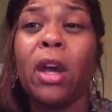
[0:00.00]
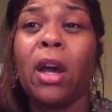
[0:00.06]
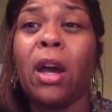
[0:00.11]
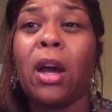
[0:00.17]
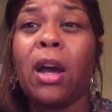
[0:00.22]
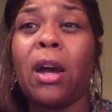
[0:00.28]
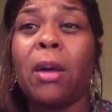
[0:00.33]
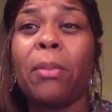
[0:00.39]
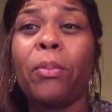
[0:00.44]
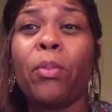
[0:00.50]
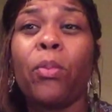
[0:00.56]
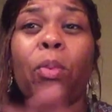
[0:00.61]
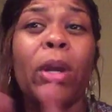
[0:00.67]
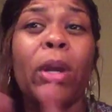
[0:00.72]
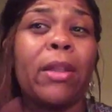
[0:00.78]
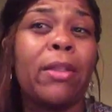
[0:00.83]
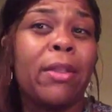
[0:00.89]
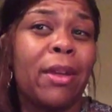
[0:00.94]

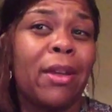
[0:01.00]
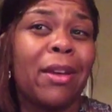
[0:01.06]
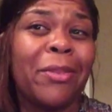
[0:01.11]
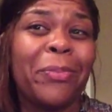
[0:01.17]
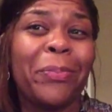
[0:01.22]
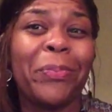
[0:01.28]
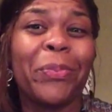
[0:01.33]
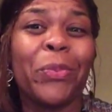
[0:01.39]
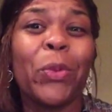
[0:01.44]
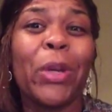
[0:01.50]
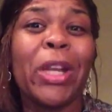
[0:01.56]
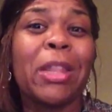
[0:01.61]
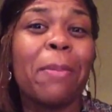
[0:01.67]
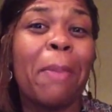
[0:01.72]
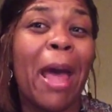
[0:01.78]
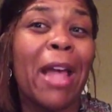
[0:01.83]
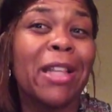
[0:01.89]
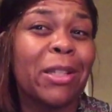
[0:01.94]
One of the
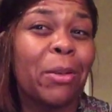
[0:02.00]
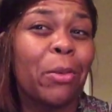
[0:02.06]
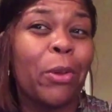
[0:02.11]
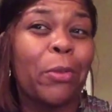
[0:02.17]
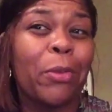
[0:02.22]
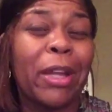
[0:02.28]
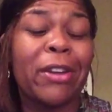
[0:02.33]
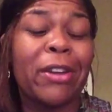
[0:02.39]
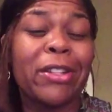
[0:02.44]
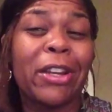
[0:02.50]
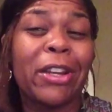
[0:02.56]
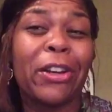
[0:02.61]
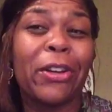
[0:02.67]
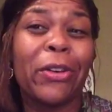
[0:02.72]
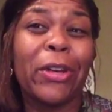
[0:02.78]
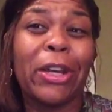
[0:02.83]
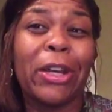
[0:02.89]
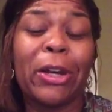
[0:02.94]
basketball players I
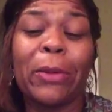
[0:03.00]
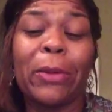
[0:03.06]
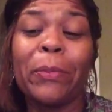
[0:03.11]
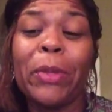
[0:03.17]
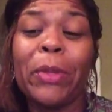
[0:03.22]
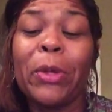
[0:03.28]
know here